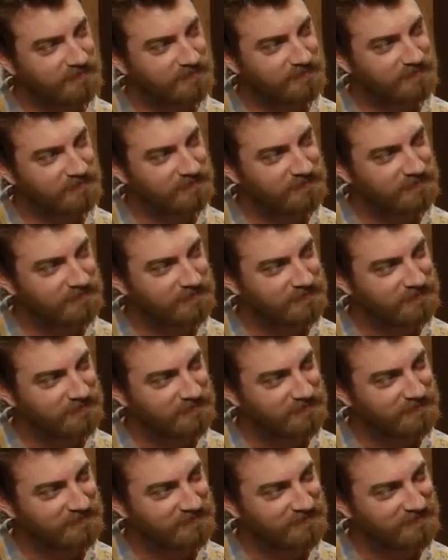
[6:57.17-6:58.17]

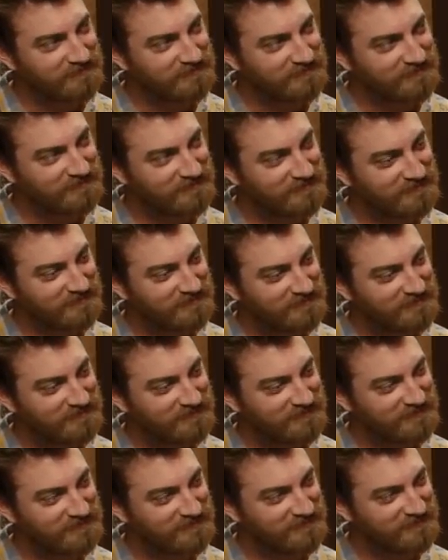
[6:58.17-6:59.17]

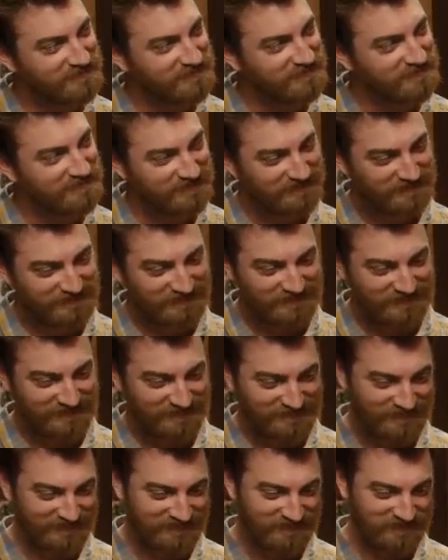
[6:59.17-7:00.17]

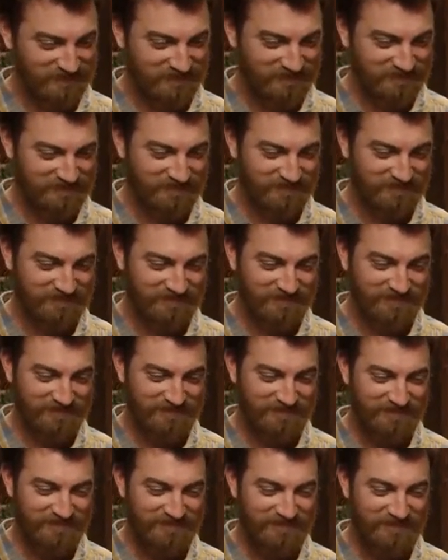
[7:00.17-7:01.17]

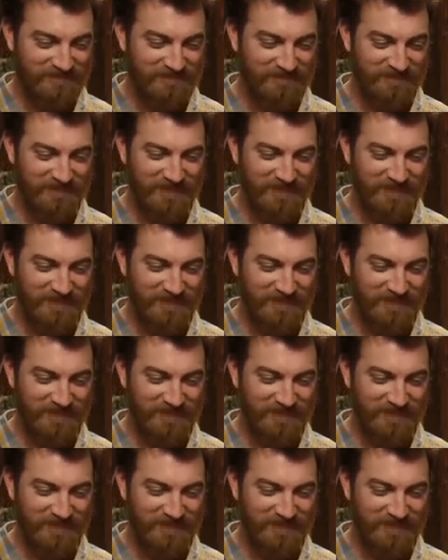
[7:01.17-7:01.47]
This person isn't speaking.